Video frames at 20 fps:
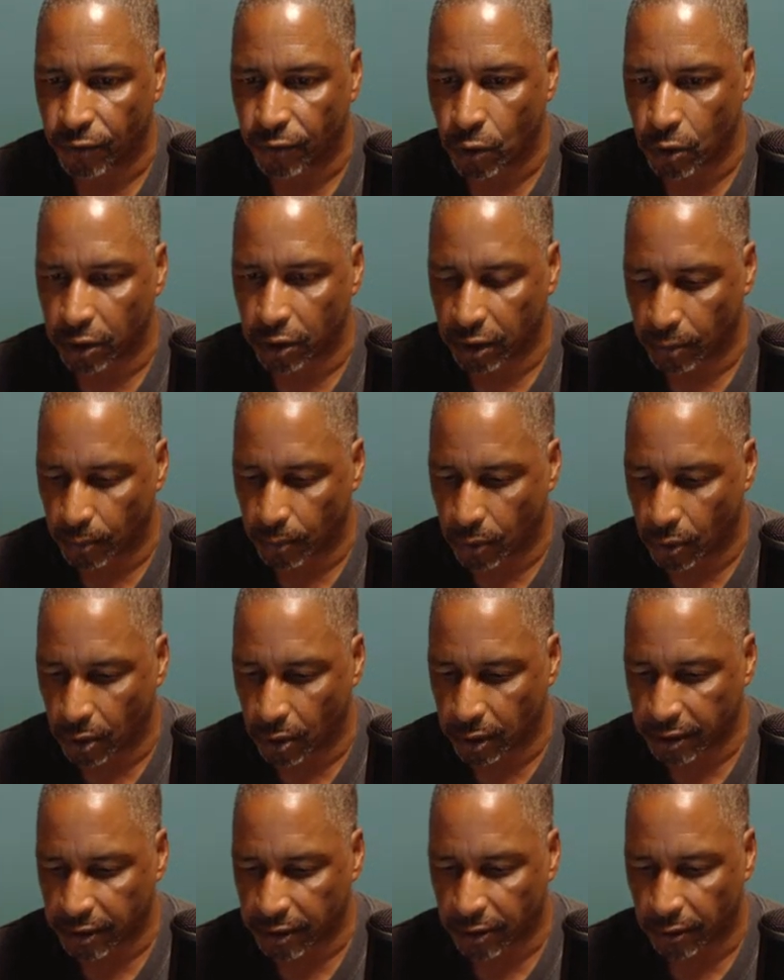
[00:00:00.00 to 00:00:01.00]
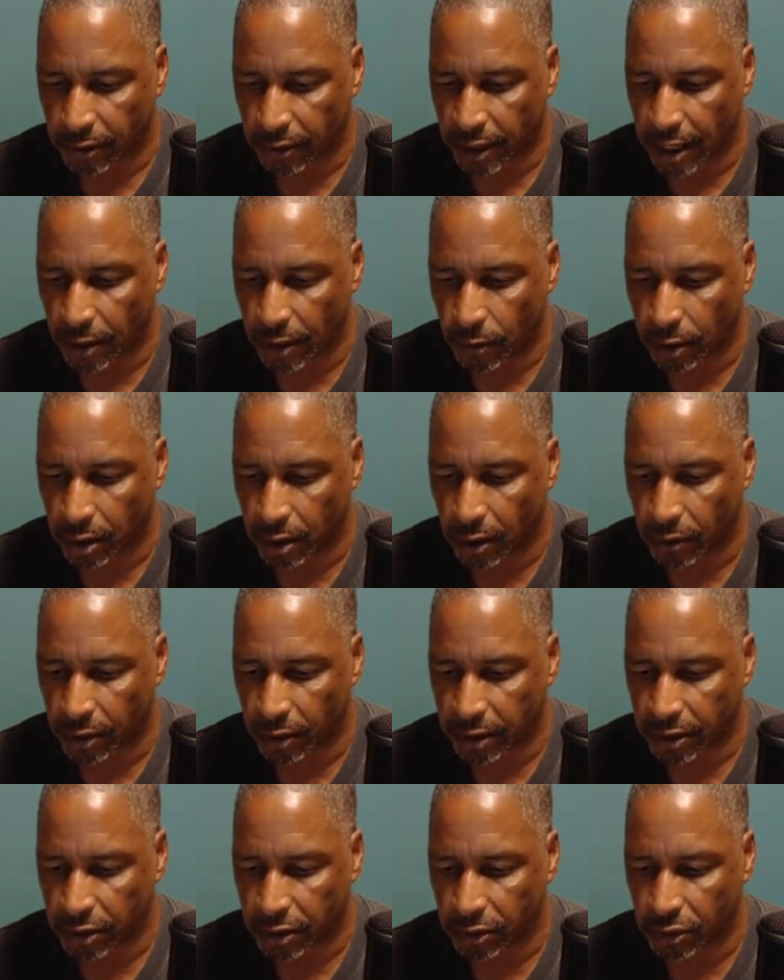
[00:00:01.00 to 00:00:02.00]
forward the port. So now we're
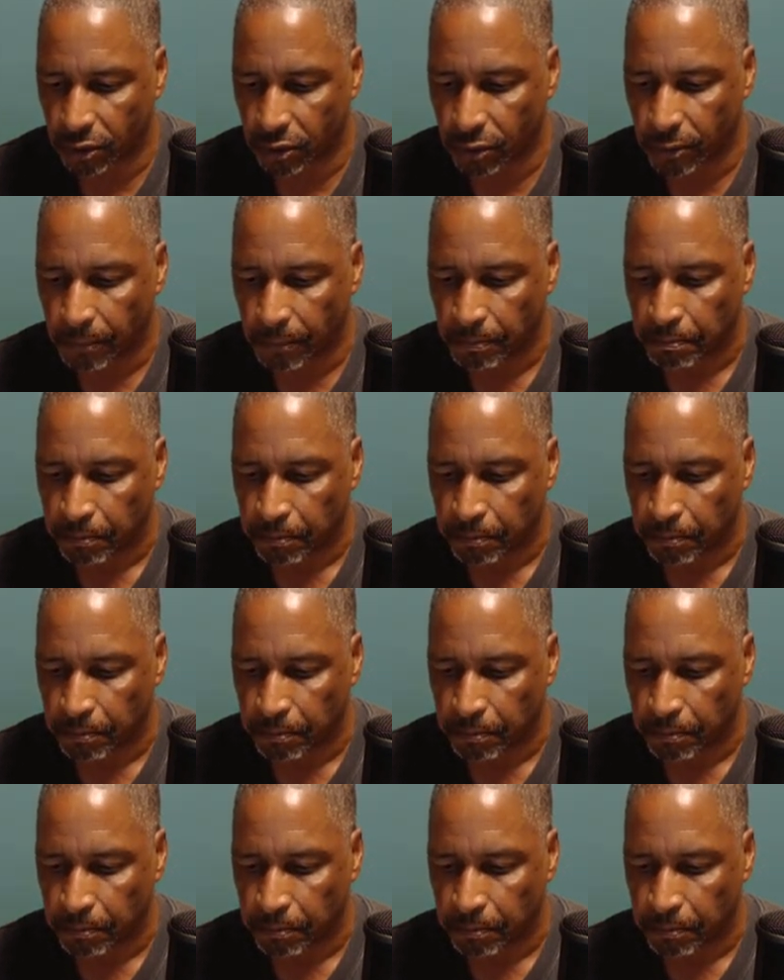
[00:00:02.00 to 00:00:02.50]
going to